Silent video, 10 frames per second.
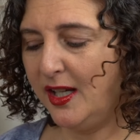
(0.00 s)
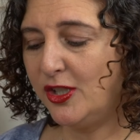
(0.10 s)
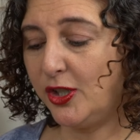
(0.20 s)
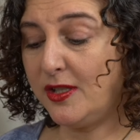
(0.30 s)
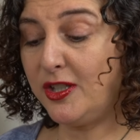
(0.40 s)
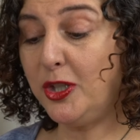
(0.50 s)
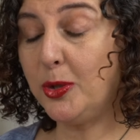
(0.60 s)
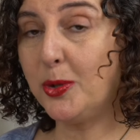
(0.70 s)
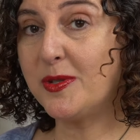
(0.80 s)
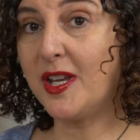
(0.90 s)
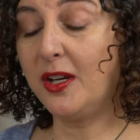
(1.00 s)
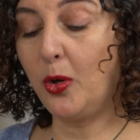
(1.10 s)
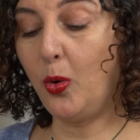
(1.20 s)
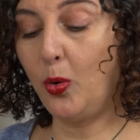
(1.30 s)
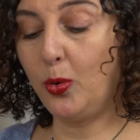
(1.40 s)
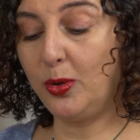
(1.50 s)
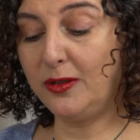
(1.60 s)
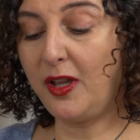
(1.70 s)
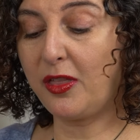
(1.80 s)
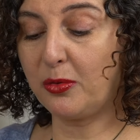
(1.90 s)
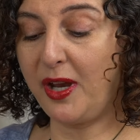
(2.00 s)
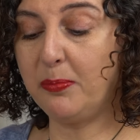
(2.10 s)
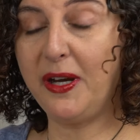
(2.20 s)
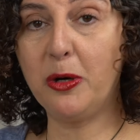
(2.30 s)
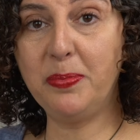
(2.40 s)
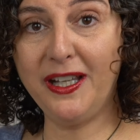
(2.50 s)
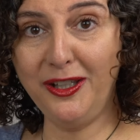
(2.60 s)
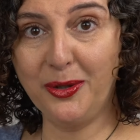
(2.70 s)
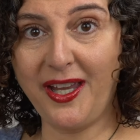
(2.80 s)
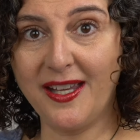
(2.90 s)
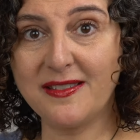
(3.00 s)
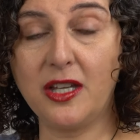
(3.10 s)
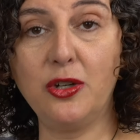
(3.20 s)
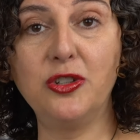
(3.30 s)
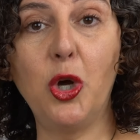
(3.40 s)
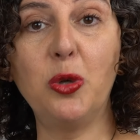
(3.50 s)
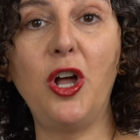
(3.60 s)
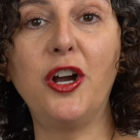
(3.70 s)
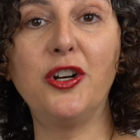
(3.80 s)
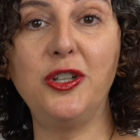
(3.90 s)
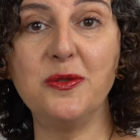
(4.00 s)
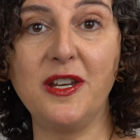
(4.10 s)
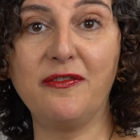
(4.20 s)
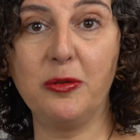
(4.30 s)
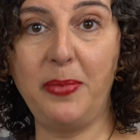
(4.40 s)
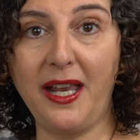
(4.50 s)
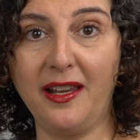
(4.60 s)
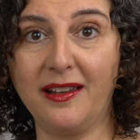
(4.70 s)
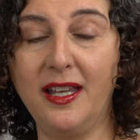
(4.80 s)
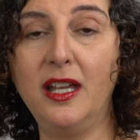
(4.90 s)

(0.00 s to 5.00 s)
Just use an old threadbare pillowcase that you're no longer using for bedding.